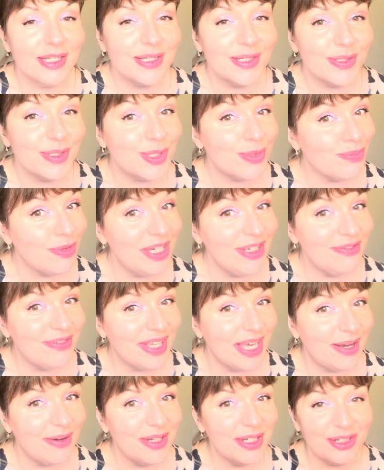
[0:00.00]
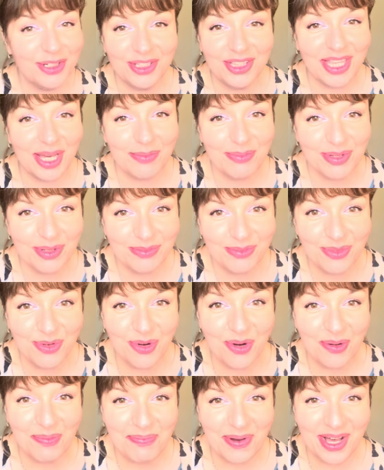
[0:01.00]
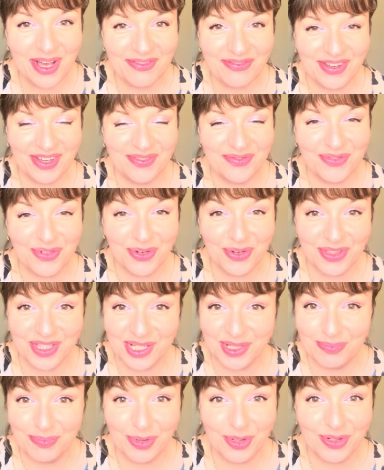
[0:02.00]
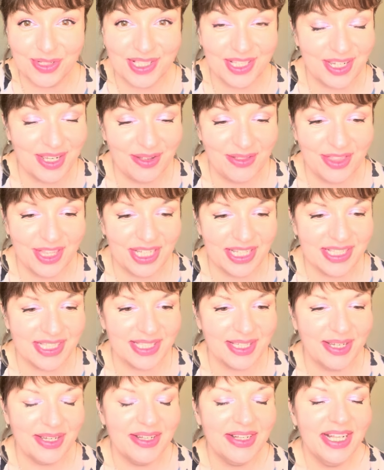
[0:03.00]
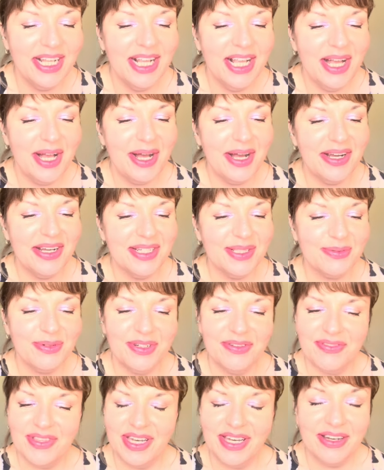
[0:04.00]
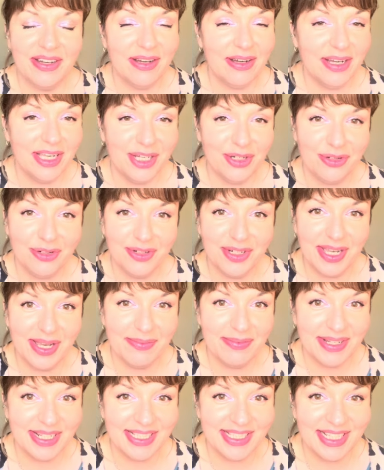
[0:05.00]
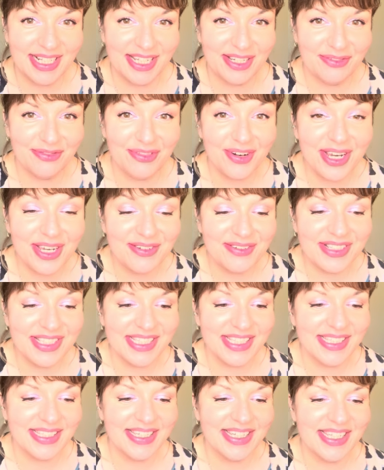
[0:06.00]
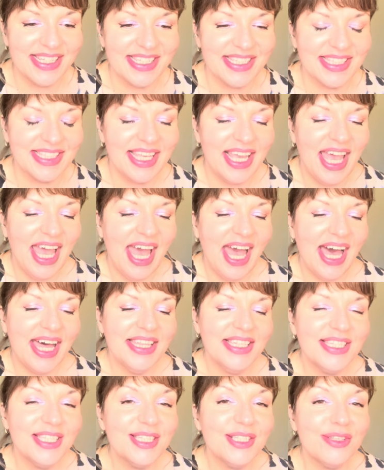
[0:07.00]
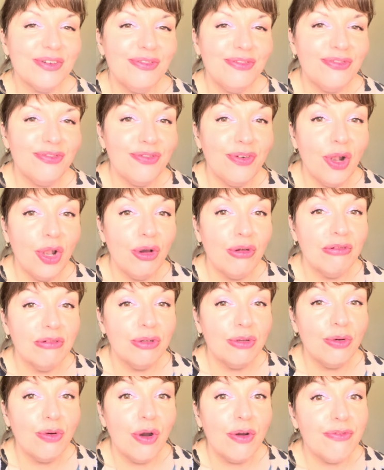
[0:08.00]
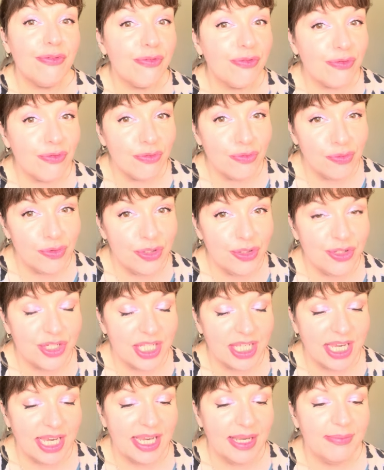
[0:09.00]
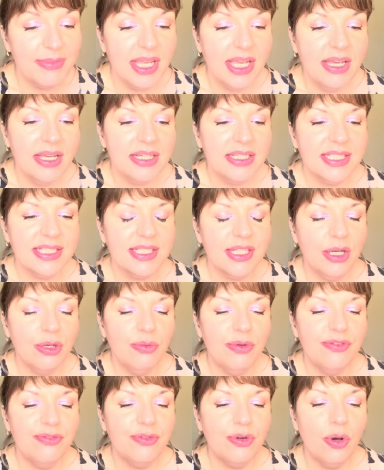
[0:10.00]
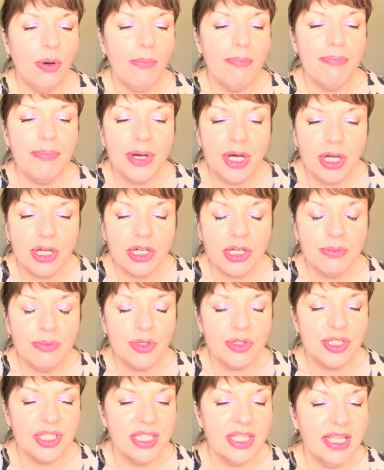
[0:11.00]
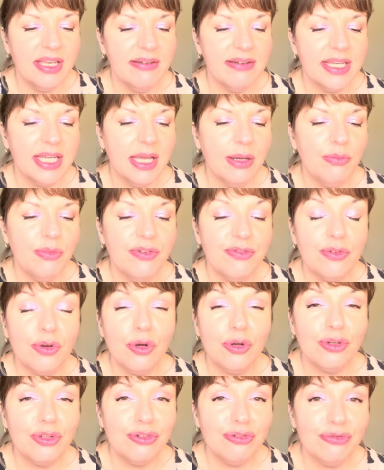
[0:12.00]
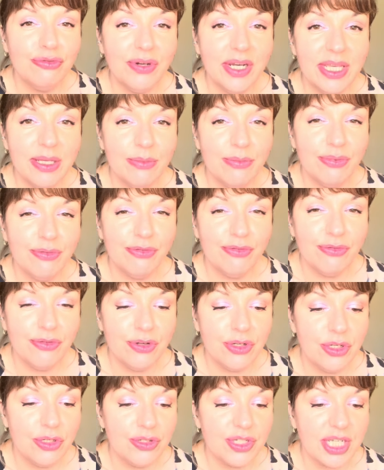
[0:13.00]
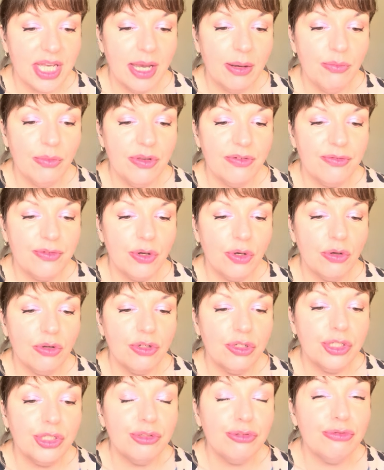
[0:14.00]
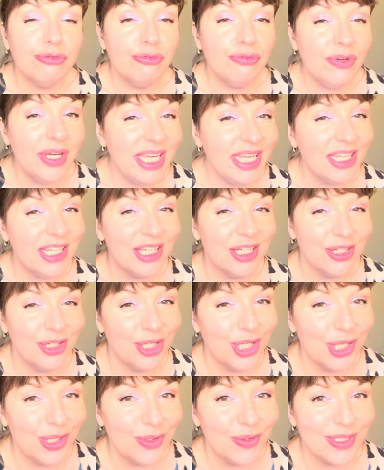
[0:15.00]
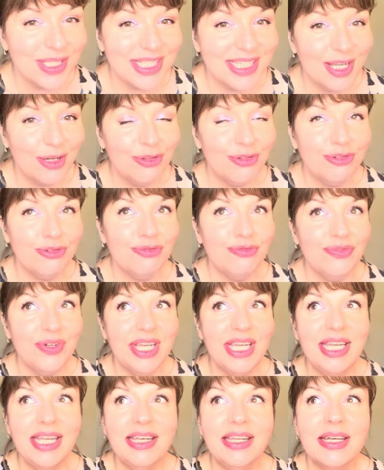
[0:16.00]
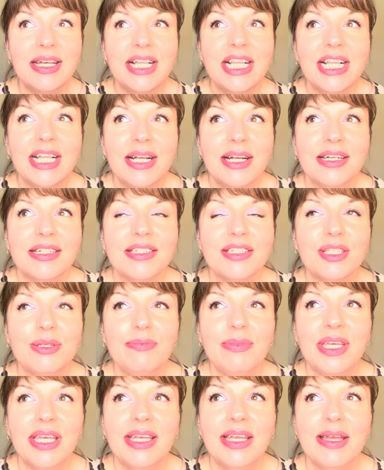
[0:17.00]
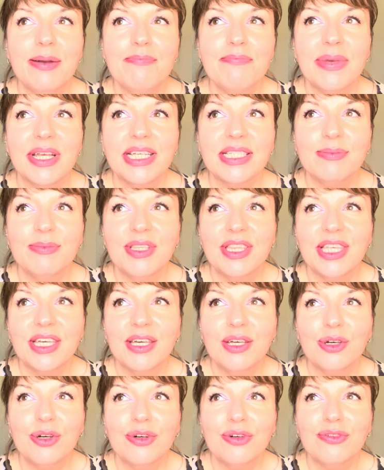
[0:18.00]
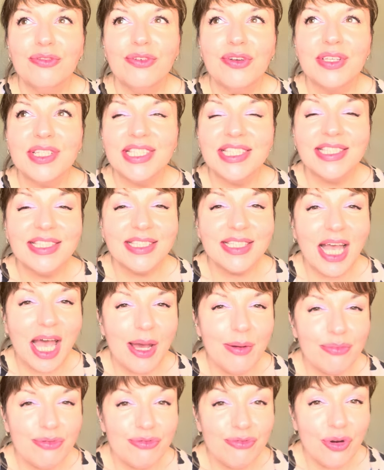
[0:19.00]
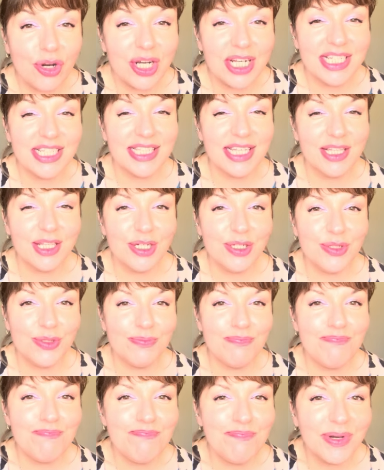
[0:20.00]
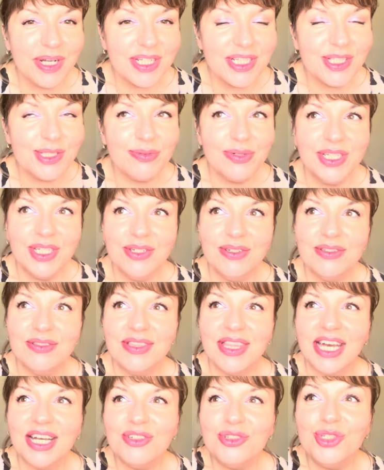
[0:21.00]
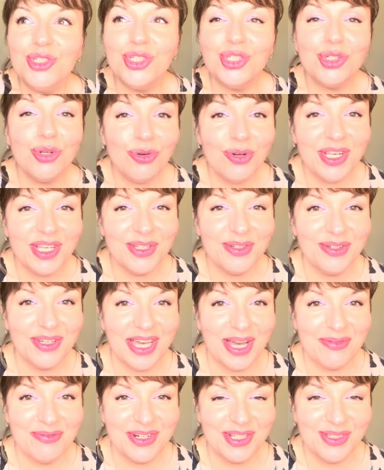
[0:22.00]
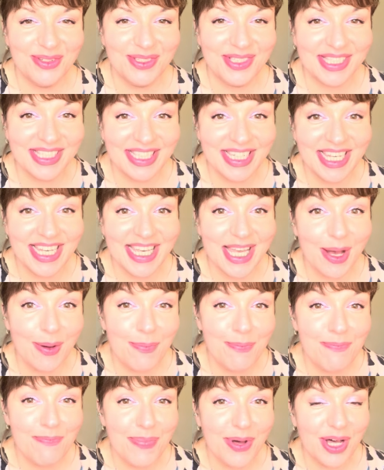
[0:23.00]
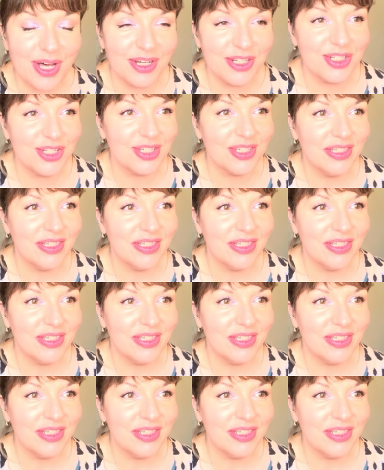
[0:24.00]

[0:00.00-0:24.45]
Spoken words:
Spring Flower, could that be more perfect for this box? I don't think so. It's one of their iconic best-selling fragrances, and this is a floral fruity. So we've got bergamot in there again, we've got grapefruit, and we've got green notes. Now, green to me makes me think of sap rising, those buds, that joy you get when you see a bud